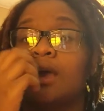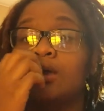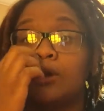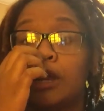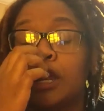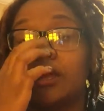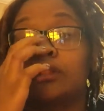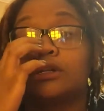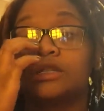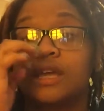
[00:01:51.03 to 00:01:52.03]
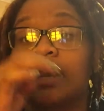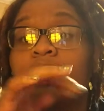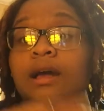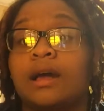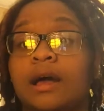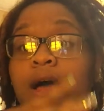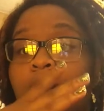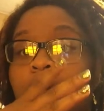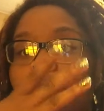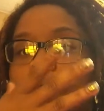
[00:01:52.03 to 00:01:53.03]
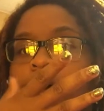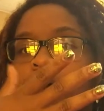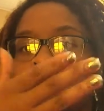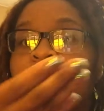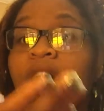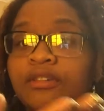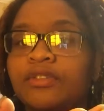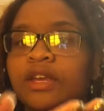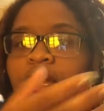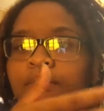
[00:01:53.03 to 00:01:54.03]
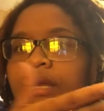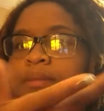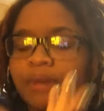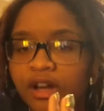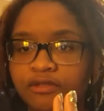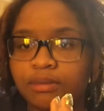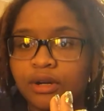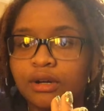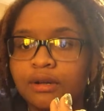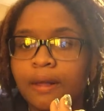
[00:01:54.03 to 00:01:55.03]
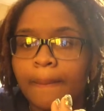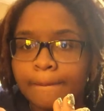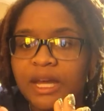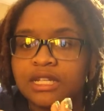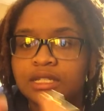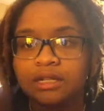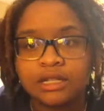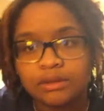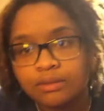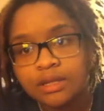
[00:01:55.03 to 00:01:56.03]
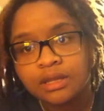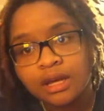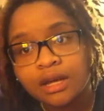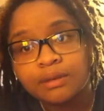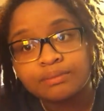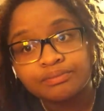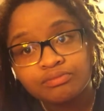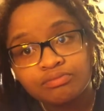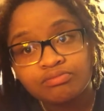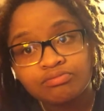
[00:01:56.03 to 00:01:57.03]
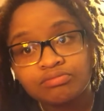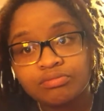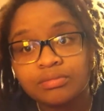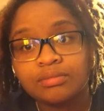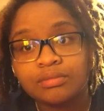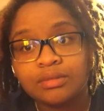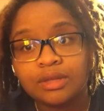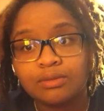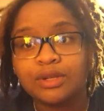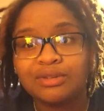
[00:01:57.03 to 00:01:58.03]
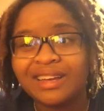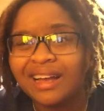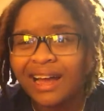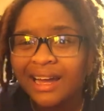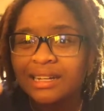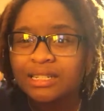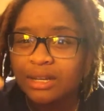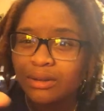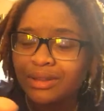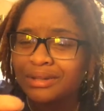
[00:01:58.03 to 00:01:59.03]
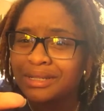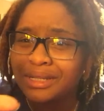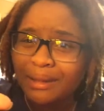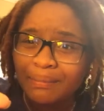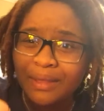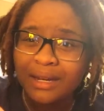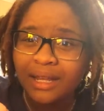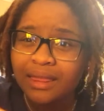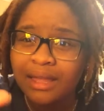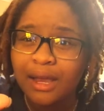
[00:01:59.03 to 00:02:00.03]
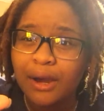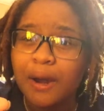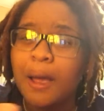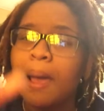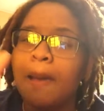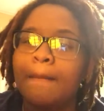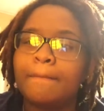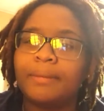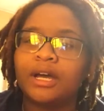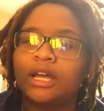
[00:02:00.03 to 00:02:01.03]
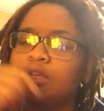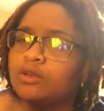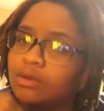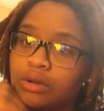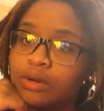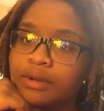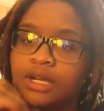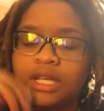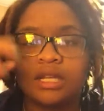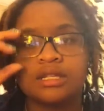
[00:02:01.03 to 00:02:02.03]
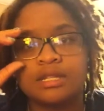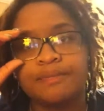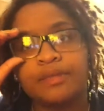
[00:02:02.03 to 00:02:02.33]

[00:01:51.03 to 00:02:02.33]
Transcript: Your hair looks like puffy, a big puff ball, basically, with where you can kind of tell there's something in there, but you don't know what it is.